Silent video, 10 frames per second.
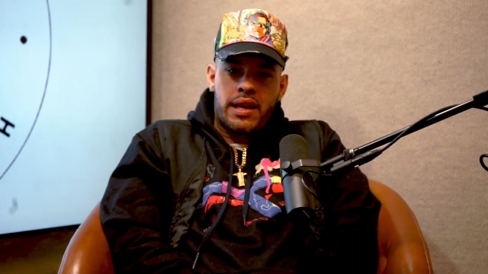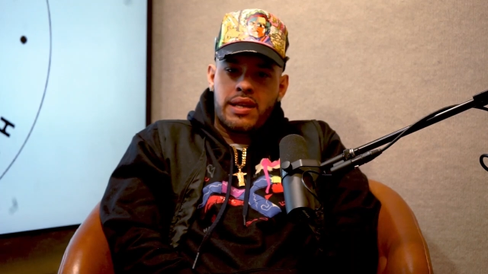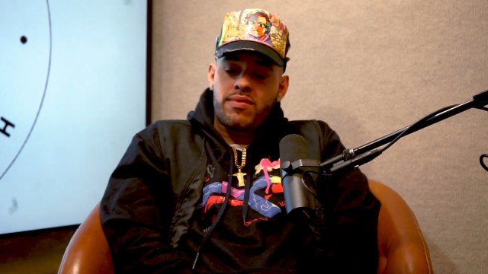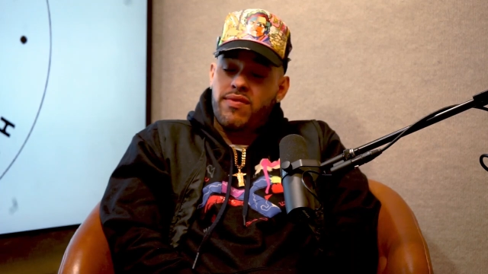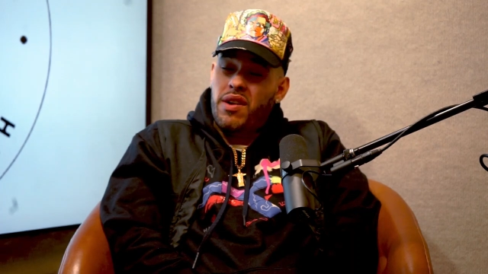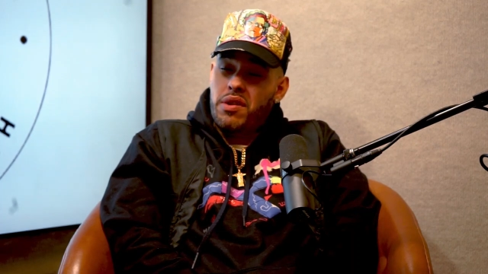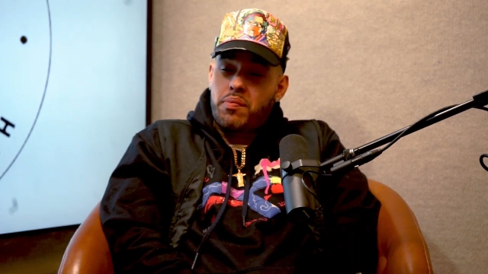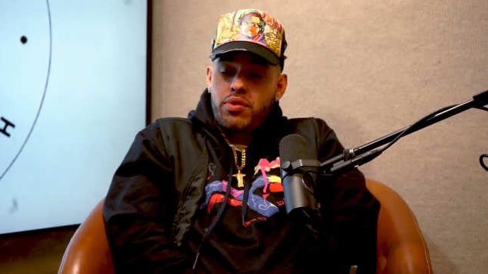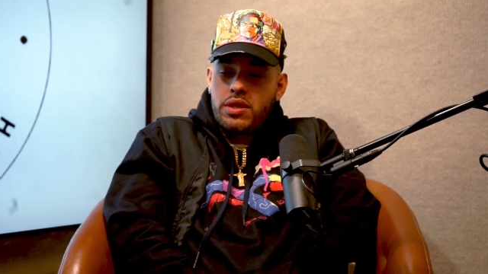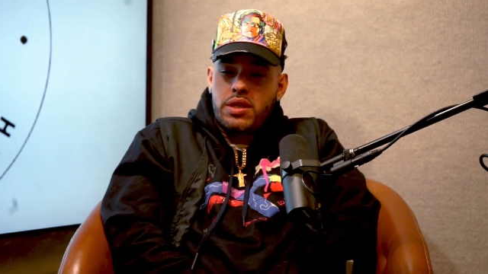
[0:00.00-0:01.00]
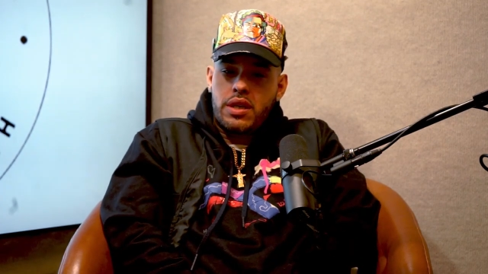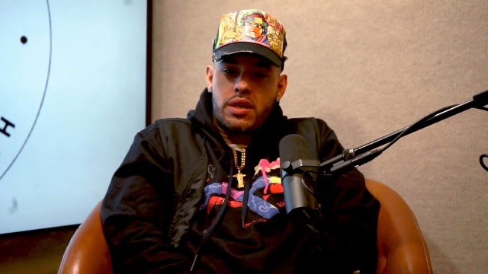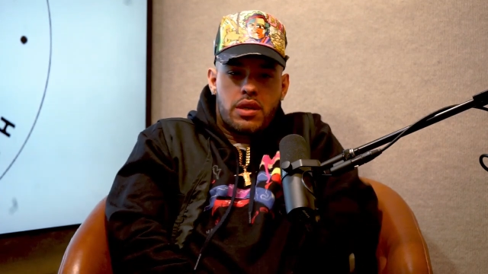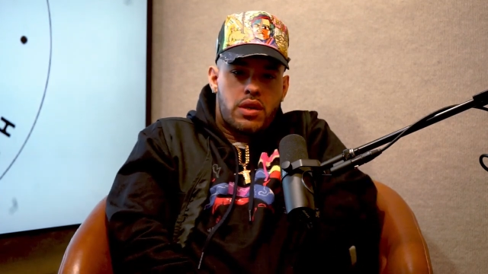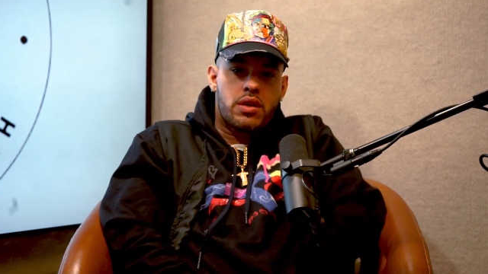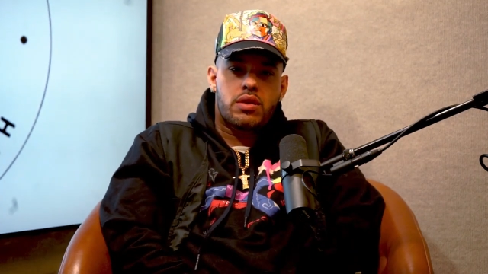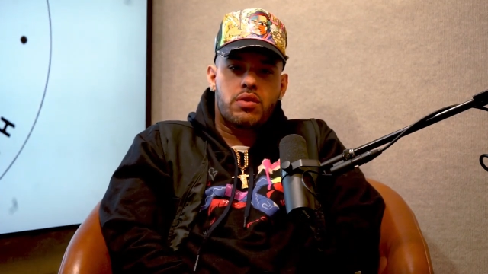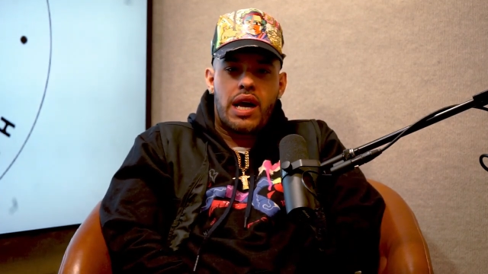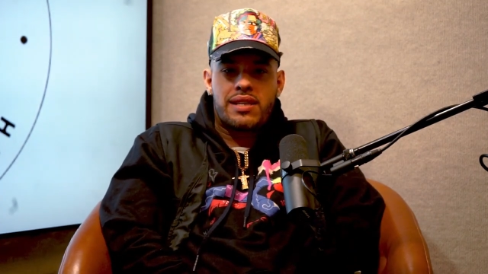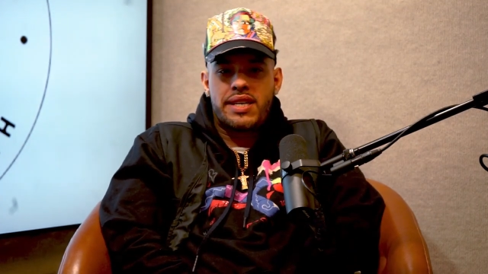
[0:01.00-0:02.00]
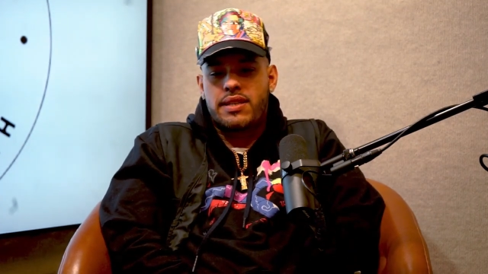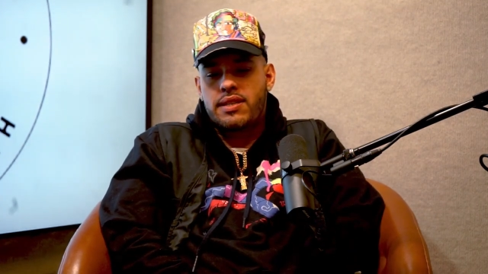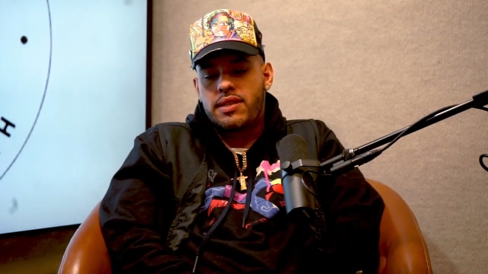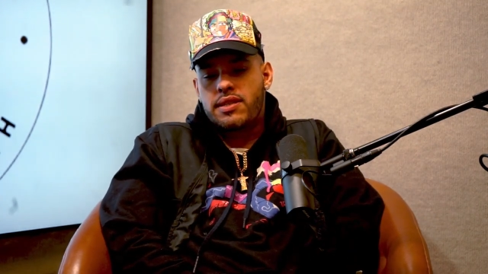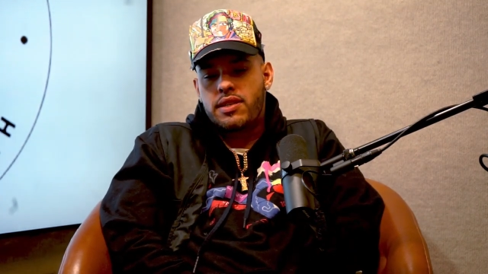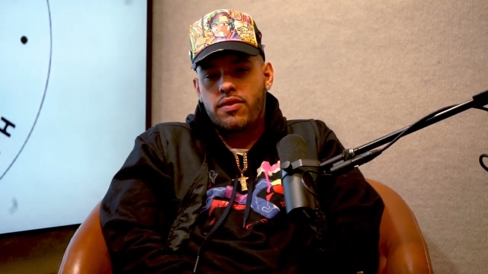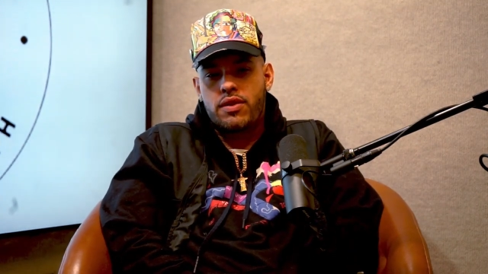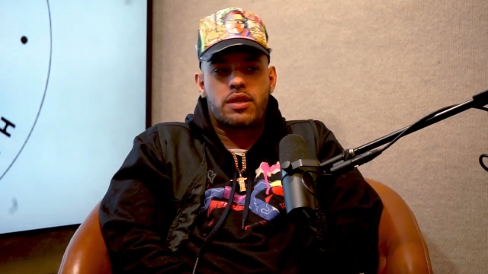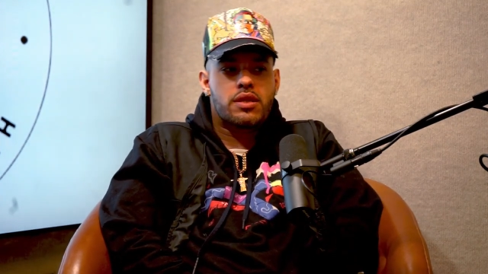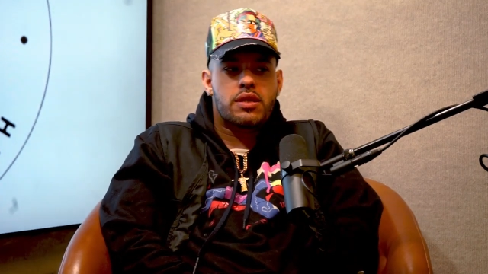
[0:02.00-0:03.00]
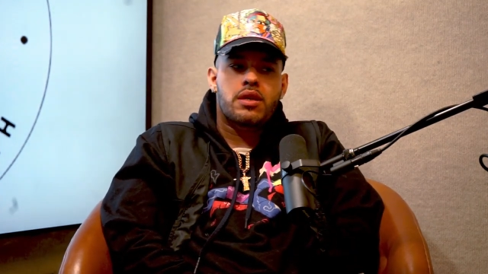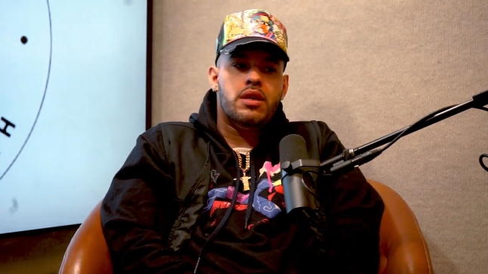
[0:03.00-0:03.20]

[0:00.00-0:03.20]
It's very appreciated, because, you know, I take this shit serious.